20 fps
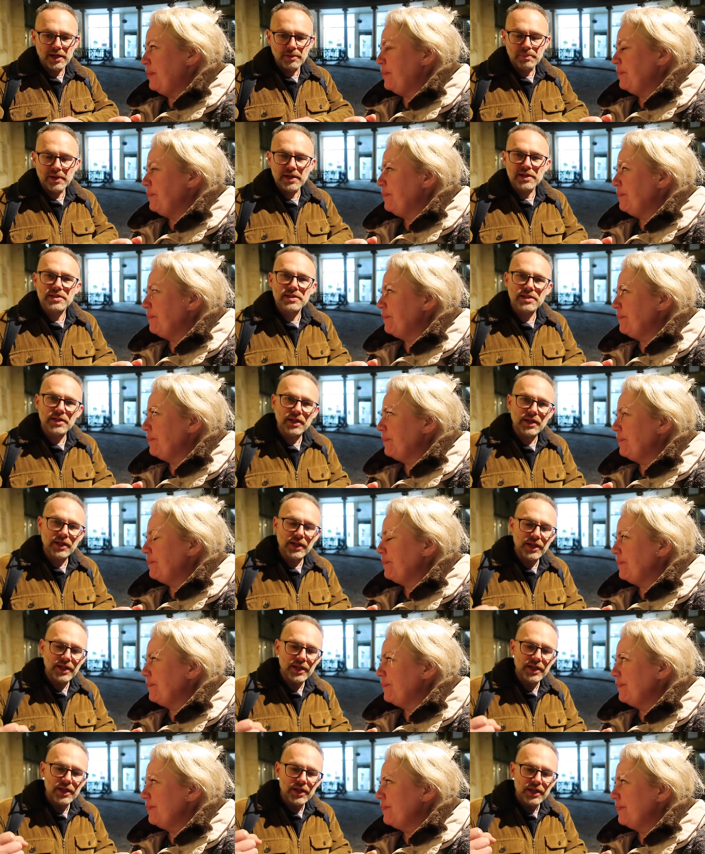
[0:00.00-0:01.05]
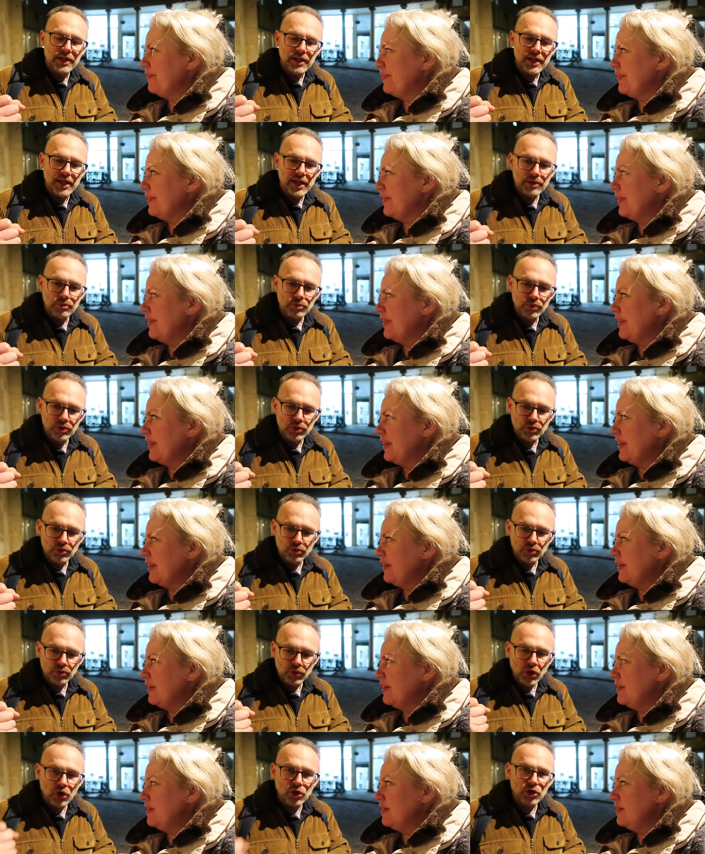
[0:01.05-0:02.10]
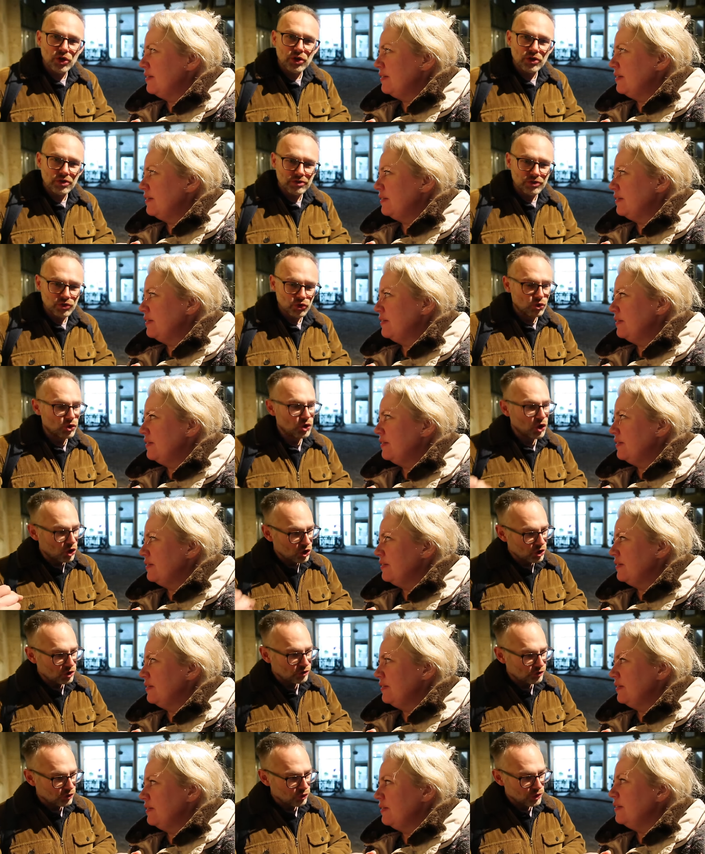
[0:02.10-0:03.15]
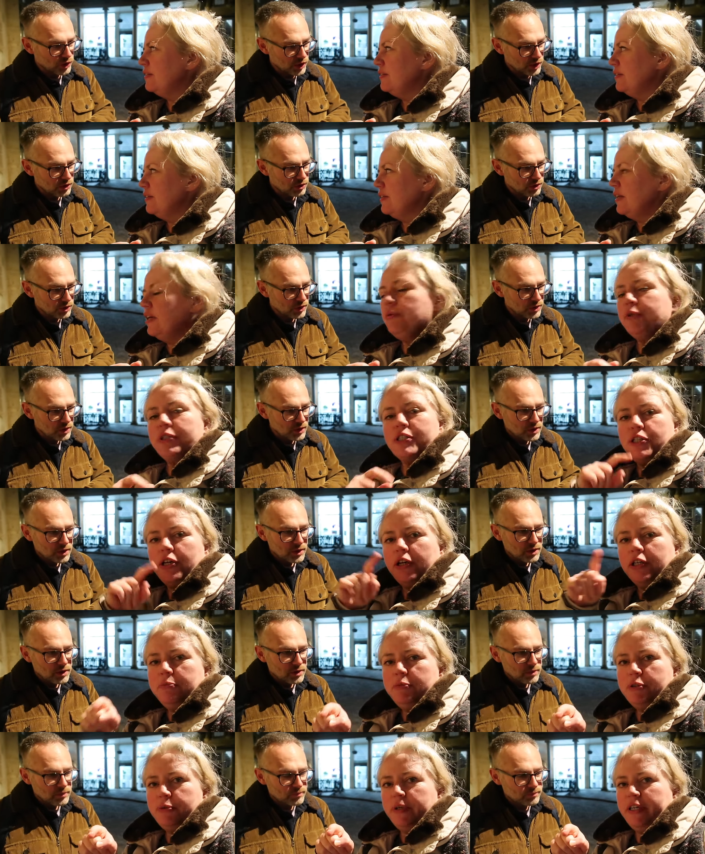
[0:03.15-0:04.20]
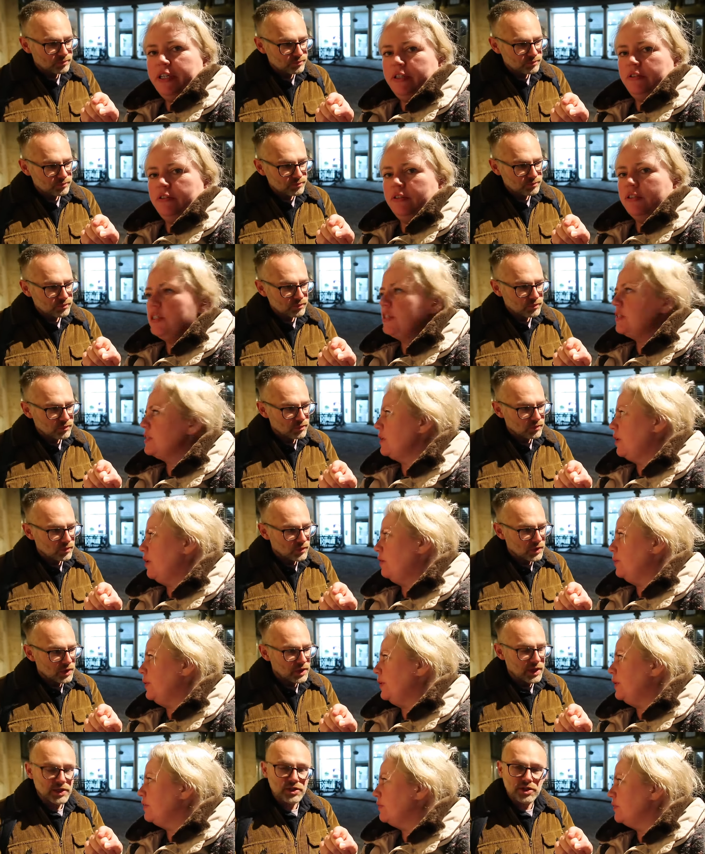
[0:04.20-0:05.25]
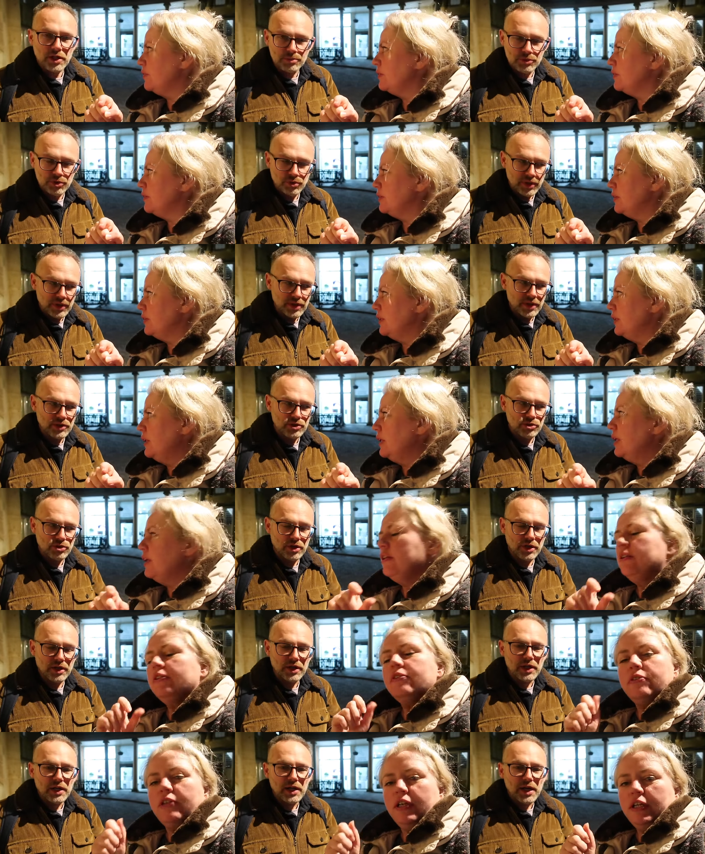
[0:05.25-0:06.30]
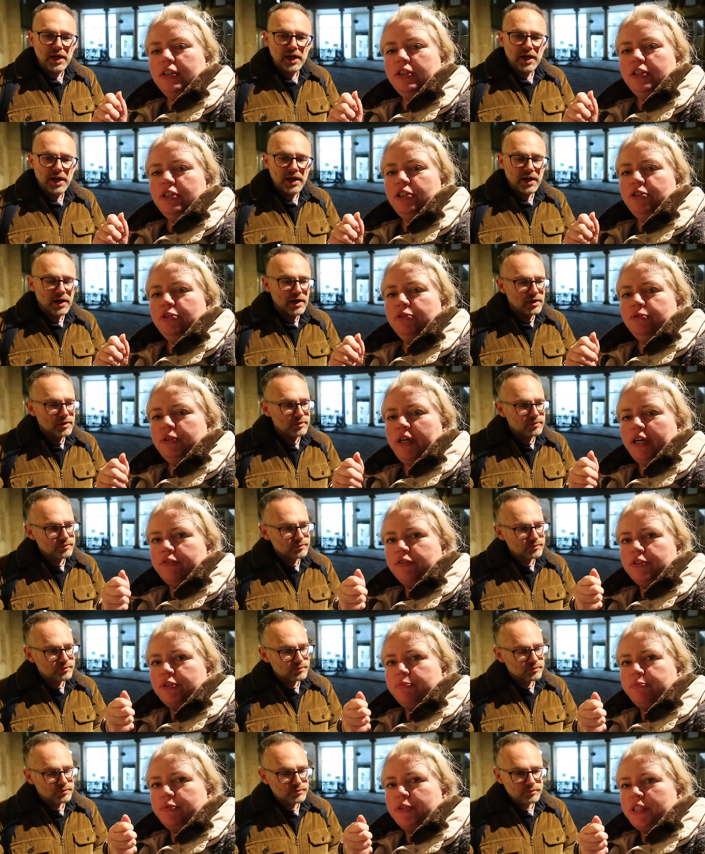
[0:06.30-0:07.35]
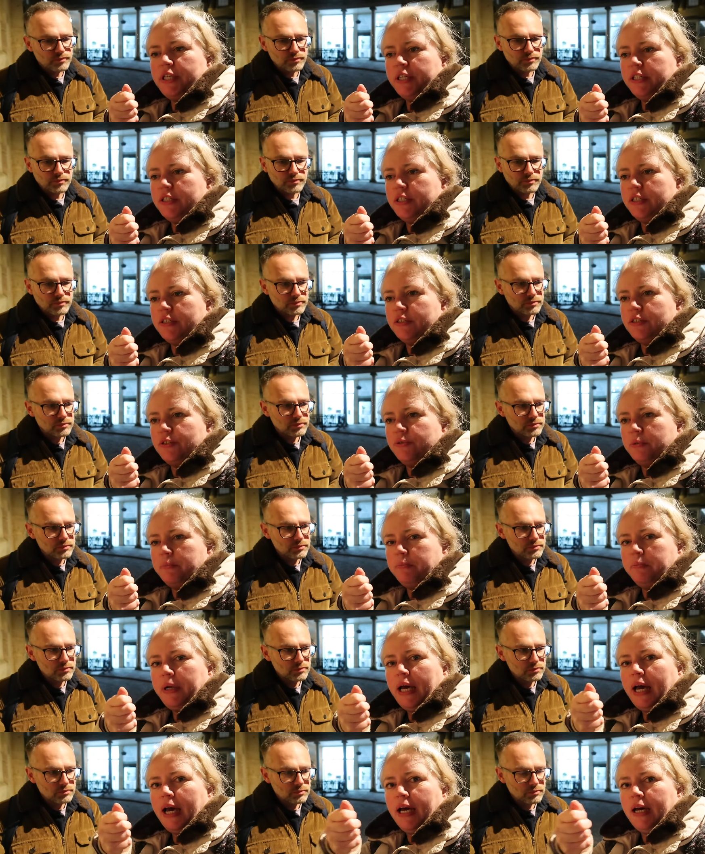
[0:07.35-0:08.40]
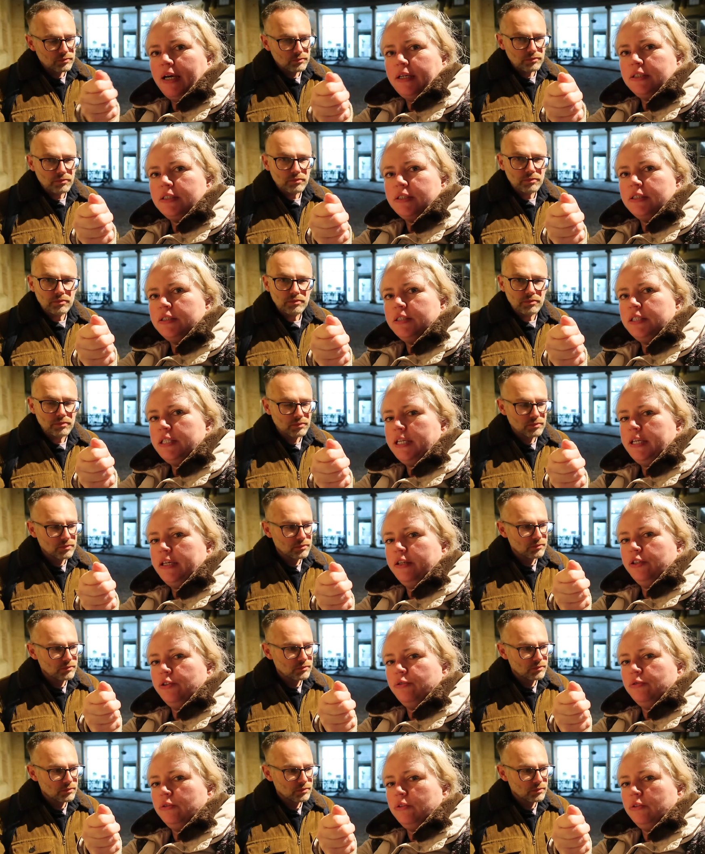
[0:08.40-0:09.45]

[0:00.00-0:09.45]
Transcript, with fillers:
Speaker 1: And it basically it will lock your locker for you.
Speaker 2: But times you in to start with. Yeah,
Speaker 1: times you in, yes, right.
Speaker 2: Then you have to present it to a pad near your